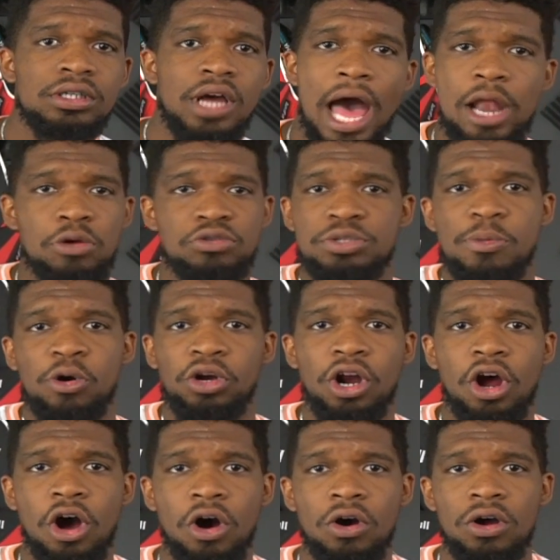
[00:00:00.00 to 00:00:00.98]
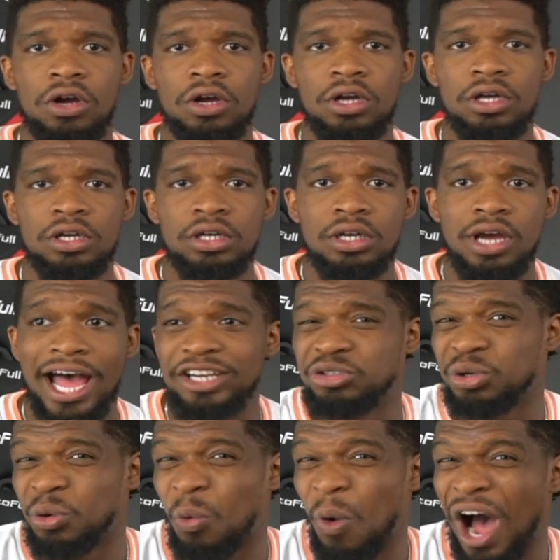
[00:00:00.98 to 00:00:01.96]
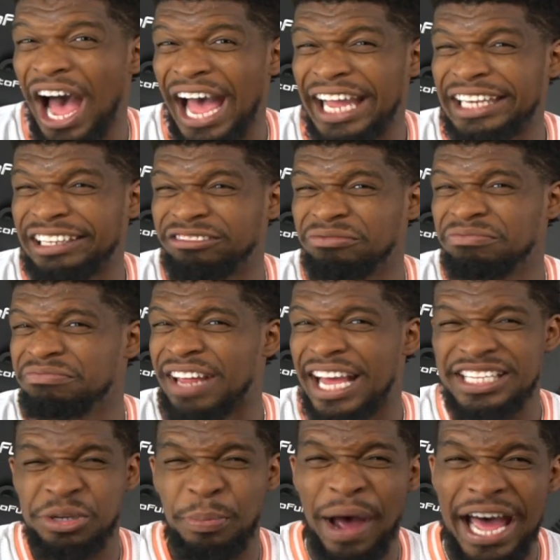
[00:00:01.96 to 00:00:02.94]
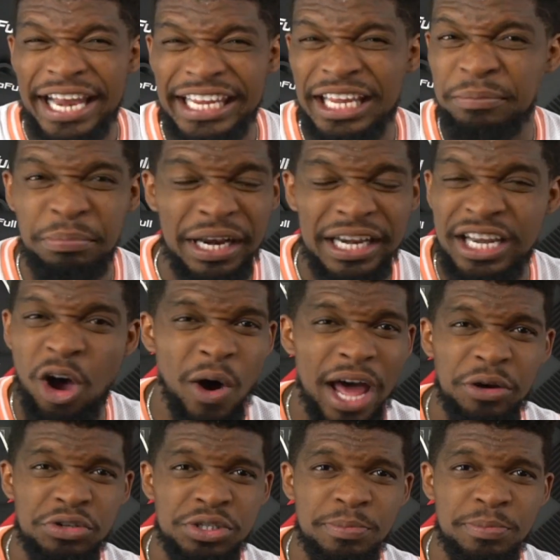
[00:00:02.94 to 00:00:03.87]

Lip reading: I don't smoke at all. I drink wine. That's about it. But no, I don't